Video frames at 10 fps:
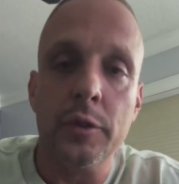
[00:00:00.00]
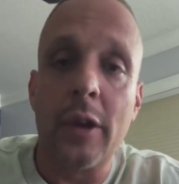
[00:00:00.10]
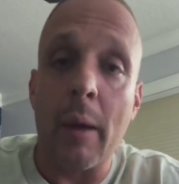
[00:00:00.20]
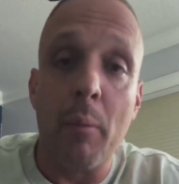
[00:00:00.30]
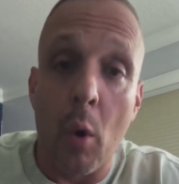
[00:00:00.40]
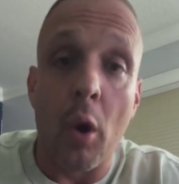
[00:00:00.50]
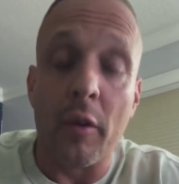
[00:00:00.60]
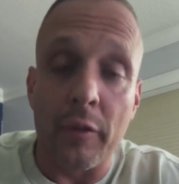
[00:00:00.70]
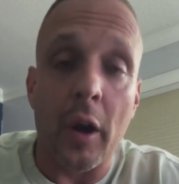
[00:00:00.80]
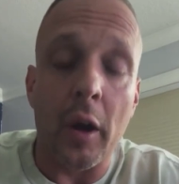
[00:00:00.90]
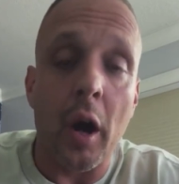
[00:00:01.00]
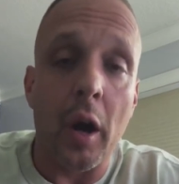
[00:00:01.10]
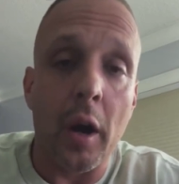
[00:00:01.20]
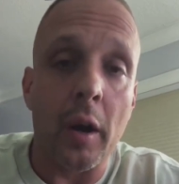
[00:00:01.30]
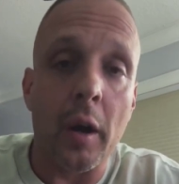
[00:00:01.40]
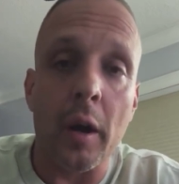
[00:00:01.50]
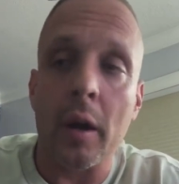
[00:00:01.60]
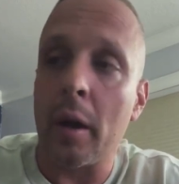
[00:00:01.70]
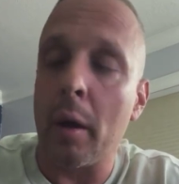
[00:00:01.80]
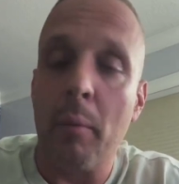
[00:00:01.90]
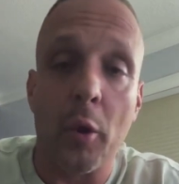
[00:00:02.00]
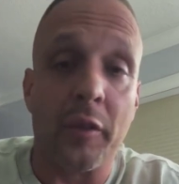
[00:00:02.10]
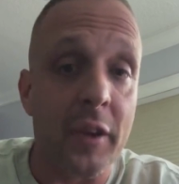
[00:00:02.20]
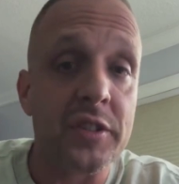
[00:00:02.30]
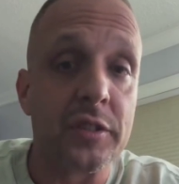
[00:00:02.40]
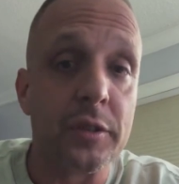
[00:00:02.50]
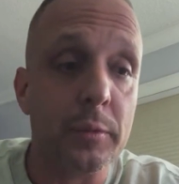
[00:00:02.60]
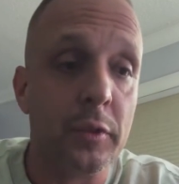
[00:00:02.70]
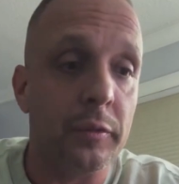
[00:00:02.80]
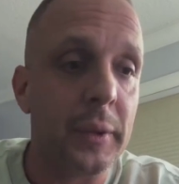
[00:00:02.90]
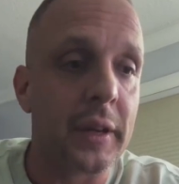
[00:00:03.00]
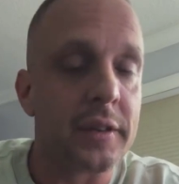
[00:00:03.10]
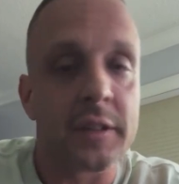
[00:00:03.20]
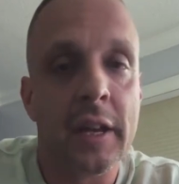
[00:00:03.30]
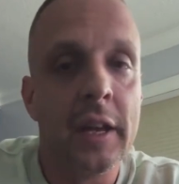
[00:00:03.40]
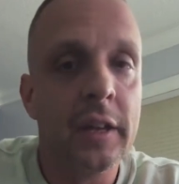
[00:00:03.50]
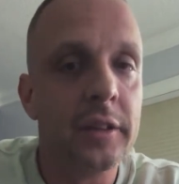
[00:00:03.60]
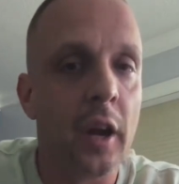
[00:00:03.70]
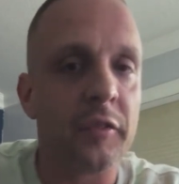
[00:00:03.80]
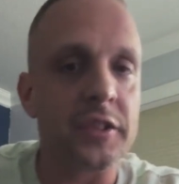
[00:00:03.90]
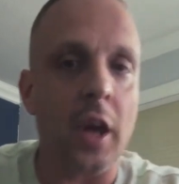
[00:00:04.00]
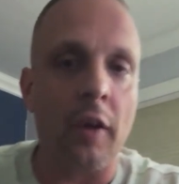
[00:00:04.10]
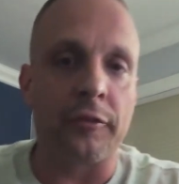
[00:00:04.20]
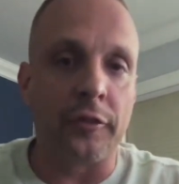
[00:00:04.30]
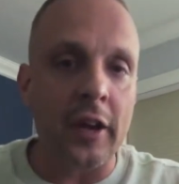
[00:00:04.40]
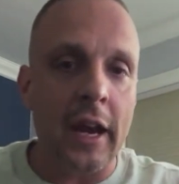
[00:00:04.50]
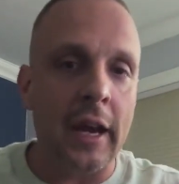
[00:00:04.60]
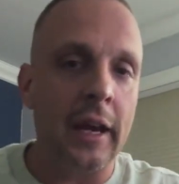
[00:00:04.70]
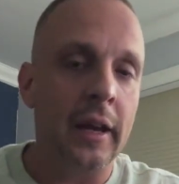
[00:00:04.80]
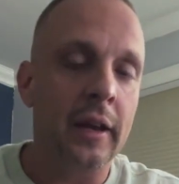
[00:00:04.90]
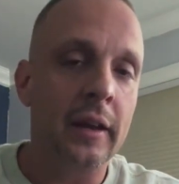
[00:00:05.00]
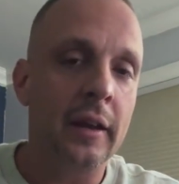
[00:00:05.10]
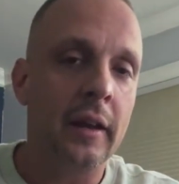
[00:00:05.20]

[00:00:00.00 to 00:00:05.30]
You got more of a motivation to move, because if it's all free,